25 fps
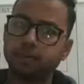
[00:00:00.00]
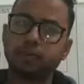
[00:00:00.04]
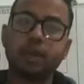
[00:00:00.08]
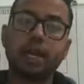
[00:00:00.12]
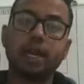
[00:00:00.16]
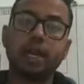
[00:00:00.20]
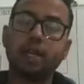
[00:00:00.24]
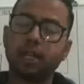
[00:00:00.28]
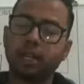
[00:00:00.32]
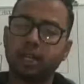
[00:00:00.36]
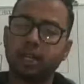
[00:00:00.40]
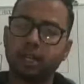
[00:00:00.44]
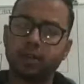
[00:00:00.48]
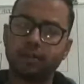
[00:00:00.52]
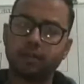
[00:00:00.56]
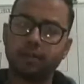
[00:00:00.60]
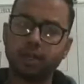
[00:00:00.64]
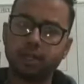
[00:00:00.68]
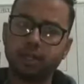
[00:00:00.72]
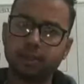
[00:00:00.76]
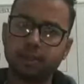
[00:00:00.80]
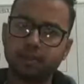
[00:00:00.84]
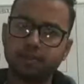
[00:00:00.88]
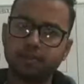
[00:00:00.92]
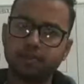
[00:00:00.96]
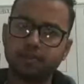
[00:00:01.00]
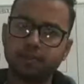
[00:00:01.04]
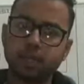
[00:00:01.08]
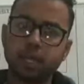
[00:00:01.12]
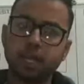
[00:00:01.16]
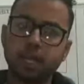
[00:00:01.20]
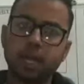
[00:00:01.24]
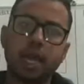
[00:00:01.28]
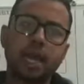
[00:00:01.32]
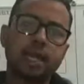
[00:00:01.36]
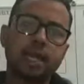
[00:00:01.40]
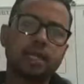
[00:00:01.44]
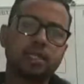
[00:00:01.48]
Frederick Griffith,
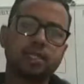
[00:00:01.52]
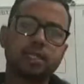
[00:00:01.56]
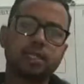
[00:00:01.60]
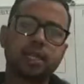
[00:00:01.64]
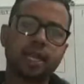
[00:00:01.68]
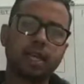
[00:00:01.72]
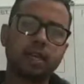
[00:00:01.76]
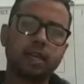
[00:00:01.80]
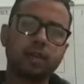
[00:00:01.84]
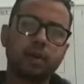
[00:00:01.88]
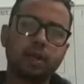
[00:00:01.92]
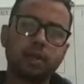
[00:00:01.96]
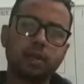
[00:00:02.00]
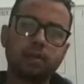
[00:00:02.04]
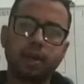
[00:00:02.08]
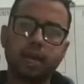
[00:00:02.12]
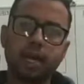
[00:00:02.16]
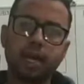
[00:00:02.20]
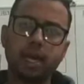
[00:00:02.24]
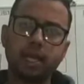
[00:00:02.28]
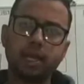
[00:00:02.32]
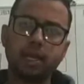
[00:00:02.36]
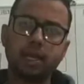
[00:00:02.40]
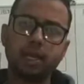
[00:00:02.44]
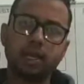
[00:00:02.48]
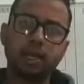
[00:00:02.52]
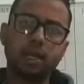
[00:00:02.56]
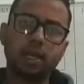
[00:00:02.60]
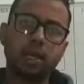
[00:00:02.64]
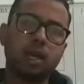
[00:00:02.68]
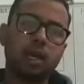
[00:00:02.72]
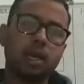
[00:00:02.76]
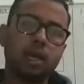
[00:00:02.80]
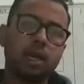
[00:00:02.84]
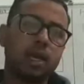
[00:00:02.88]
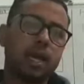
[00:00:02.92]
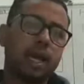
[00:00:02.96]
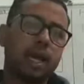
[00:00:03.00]
and the second one by
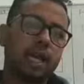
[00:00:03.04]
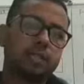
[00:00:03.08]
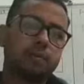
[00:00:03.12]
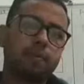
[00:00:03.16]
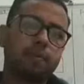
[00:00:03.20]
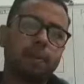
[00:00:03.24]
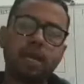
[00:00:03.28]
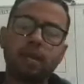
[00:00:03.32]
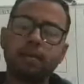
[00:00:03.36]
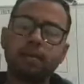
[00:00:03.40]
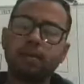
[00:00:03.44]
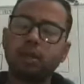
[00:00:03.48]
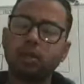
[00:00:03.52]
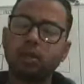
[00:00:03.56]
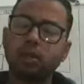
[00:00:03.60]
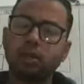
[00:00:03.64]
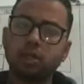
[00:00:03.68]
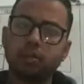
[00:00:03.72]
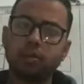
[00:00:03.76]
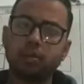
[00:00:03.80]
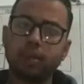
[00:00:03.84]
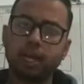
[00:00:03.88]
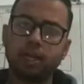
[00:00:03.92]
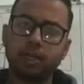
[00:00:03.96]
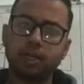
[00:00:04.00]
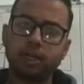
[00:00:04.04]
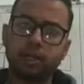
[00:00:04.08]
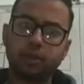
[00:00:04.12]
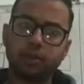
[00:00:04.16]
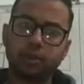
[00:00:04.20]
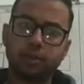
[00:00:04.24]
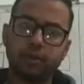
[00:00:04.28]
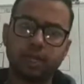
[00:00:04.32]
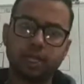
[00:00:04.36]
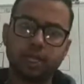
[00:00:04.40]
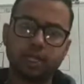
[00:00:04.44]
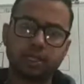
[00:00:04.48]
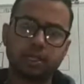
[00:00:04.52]
experiment on the
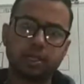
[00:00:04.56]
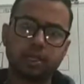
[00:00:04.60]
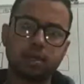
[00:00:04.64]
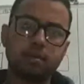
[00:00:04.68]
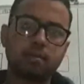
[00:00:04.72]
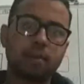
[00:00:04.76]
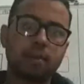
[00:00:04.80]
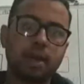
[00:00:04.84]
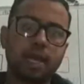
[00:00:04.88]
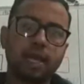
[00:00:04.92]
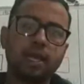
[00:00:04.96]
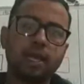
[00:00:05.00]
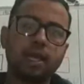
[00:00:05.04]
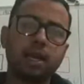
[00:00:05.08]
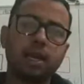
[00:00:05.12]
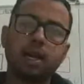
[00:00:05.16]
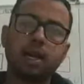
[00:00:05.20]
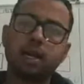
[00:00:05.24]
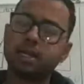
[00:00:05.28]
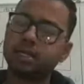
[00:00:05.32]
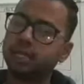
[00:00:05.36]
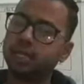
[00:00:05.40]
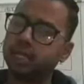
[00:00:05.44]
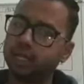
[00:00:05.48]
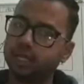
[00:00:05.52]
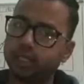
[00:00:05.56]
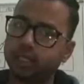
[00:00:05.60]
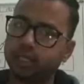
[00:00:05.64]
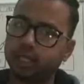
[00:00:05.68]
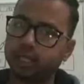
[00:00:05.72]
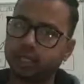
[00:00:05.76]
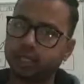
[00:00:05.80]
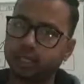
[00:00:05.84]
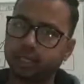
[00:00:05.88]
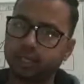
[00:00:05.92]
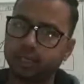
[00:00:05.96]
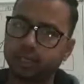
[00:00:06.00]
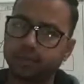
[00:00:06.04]
bacteriophage by Hershey and
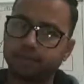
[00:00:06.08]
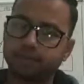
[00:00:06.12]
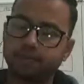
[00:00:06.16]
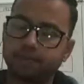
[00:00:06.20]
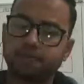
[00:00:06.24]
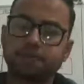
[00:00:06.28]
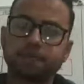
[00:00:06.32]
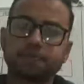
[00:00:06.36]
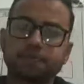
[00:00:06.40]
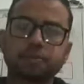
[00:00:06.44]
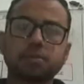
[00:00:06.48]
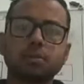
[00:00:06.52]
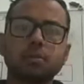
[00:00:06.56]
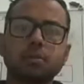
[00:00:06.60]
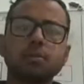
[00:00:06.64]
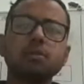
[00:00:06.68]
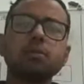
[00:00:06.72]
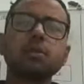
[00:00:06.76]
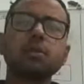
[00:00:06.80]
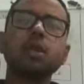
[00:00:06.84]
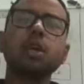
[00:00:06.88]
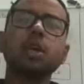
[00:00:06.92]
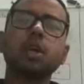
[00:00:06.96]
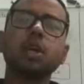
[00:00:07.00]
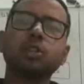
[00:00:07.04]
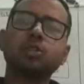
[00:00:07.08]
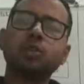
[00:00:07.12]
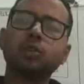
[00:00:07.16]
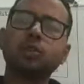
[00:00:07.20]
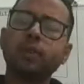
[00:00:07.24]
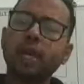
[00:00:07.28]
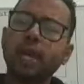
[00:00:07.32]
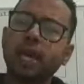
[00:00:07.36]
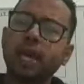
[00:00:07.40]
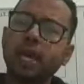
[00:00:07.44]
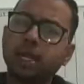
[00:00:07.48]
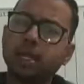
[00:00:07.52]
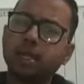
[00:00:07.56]
Chase. So
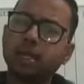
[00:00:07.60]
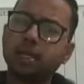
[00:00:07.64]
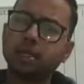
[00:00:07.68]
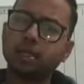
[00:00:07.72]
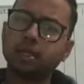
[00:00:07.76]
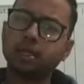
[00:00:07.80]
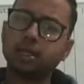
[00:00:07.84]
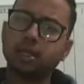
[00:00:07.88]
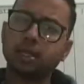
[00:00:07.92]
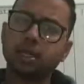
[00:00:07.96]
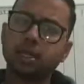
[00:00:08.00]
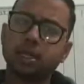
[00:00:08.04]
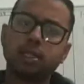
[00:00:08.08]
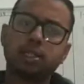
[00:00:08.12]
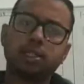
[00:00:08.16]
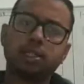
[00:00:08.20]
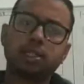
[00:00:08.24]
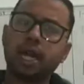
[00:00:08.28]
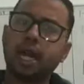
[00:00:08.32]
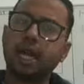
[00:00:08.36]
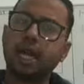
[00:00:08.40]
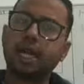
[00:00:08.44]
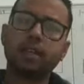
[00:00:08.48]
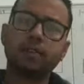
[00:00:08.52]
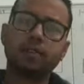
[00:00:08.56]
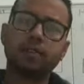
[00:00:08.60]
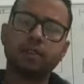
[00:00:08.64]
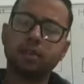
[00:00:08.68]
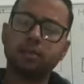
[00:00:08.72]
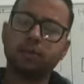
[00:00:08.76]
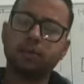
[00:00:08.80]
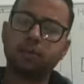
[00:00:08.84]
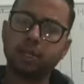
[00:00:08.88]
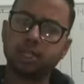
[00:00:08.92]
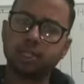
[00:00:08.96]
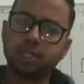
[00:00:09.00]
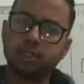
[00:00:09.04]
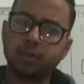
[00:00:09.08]
we are starting with the
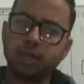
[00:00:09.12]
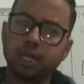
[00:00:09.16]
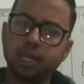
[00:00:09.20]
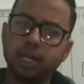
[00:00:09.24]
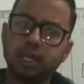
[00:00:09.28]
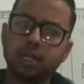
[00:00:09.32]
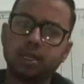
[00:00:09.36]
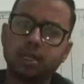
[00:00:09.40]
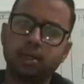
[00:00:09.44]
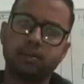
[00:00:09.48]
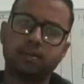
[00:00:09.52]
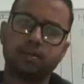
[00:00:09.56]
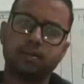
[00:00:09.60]
first one,